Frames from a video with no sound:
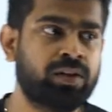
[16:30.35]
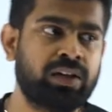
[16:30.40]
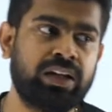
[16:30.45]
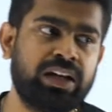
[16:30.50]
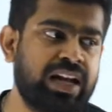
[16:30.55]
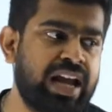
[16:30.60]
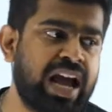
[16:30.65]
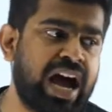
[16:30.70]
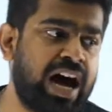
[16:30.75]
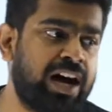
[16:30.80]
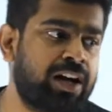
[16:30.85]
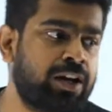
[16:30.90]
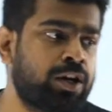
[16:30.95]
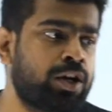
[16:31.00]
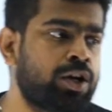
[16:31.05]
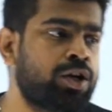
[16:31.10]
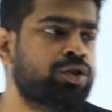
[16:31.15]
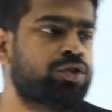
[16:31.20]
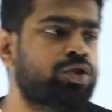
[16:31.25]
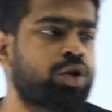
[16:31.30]
Clear?
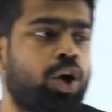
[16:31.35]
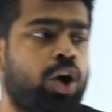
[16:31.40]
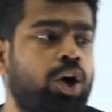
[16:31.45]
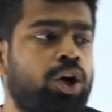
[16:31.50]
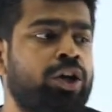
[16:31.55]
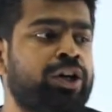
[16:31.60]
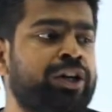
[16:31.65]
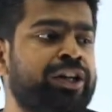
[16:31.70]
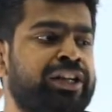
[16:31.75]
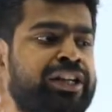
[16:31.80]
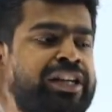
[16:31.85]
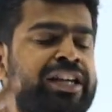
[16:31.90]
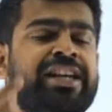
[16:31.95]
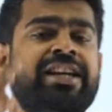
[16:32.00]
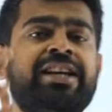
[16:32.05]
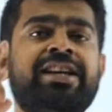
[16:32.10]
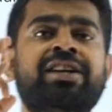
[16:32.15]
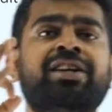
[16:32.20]
So he